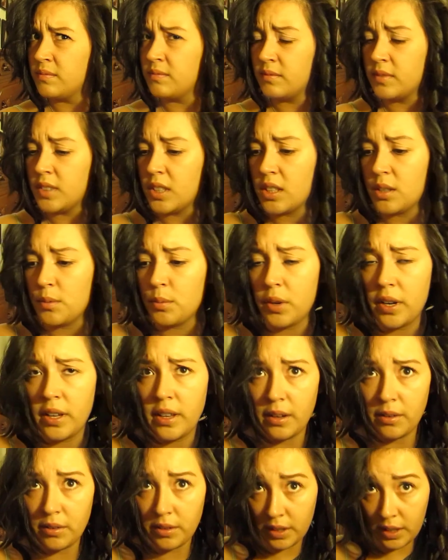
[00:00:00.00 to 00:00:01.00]
Spray
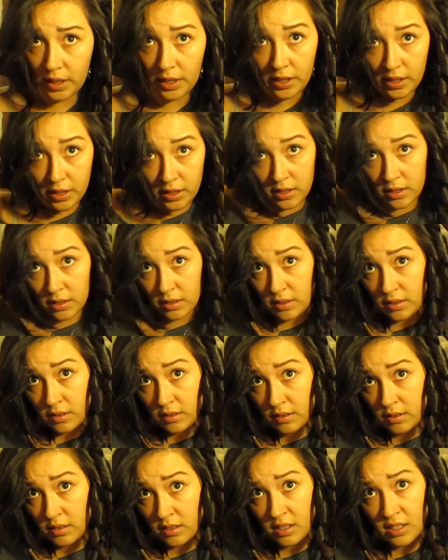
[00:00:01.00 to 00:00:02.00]
it really good.
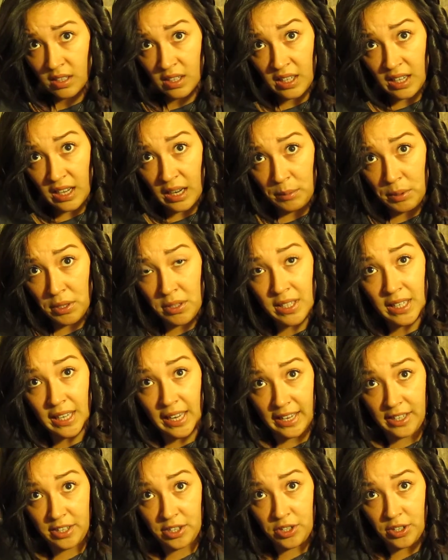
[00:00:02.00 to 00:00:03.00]
I'm using
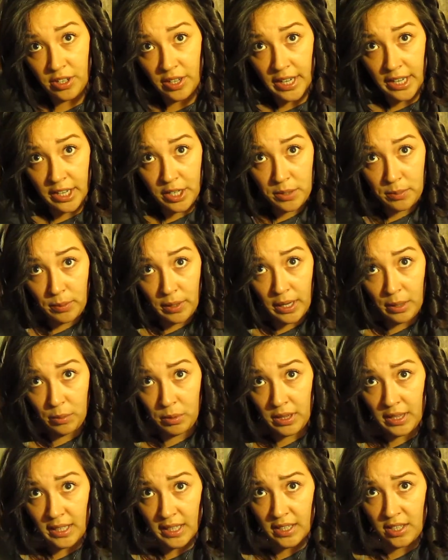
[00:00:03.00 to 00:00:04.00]
extra hairspray
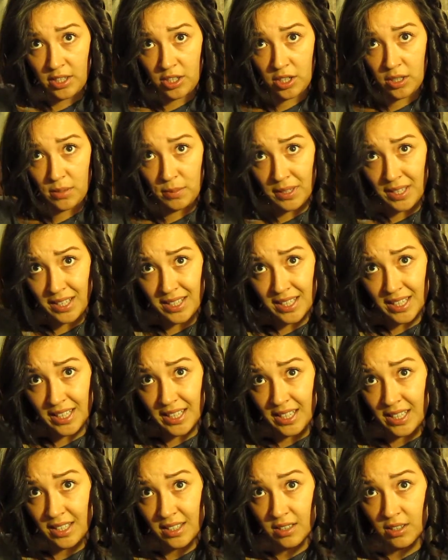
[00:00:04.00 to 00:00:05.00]
with this just because
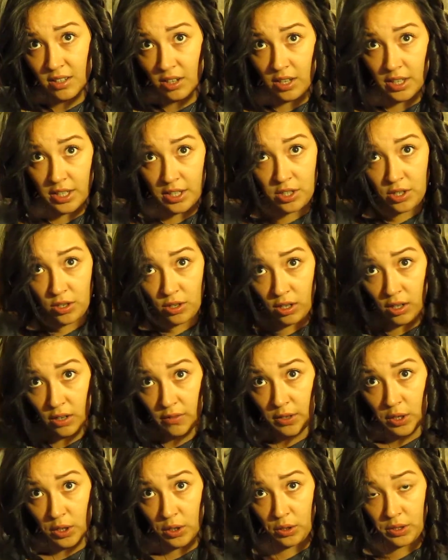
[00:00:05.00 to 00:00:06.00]
it is not as strong of
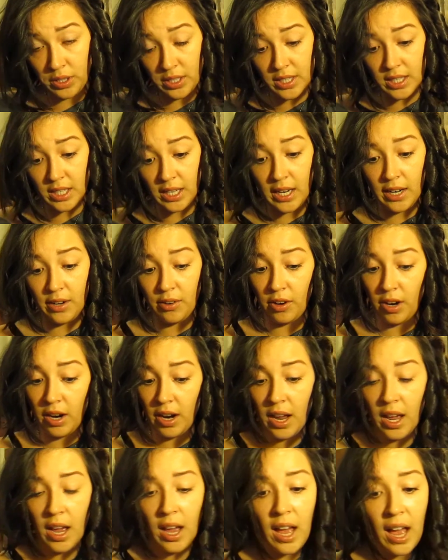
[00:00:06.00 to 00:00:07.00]
a hold as the Kenra.
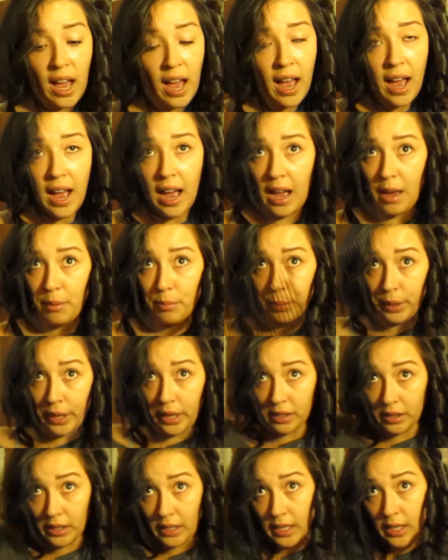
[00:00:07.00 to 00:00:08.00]
I
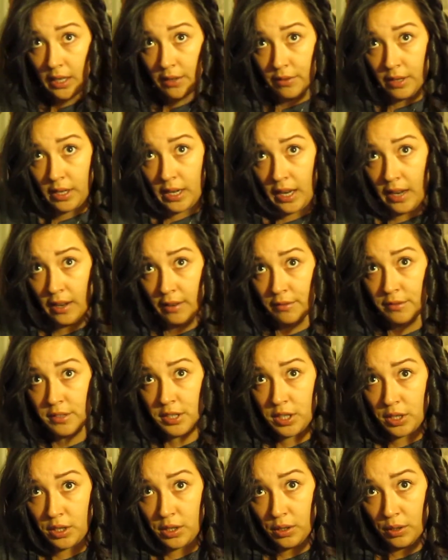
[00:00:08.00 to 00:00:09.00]
barely even have
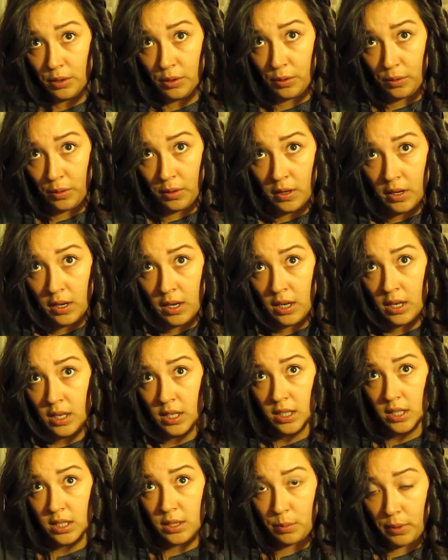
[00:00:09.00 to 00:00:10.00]
to
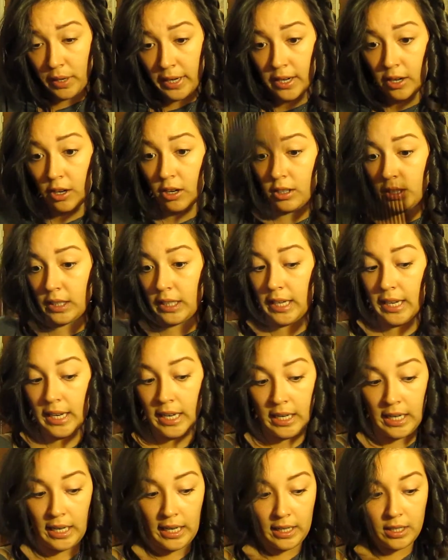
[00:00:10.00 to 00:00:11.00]
spray hardly
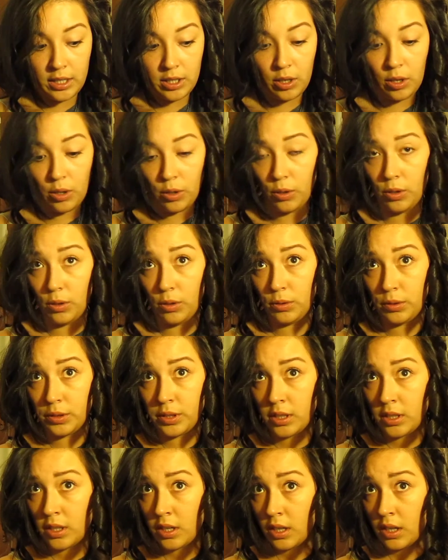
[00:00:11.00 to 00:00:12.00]
any to hold,
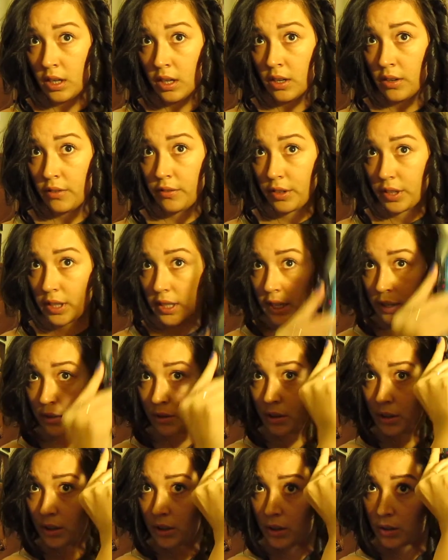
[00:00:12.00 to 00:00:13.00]
for the
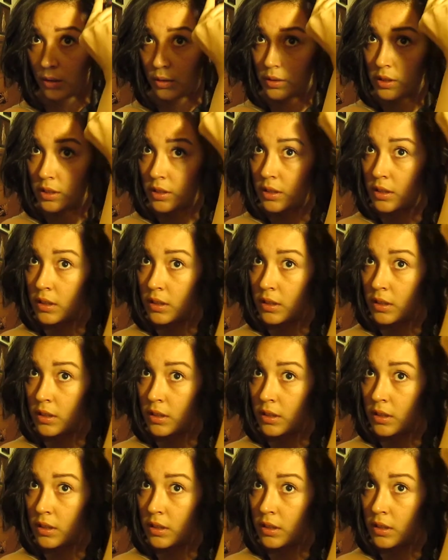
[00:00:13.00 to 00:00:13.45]
Kenra to hold.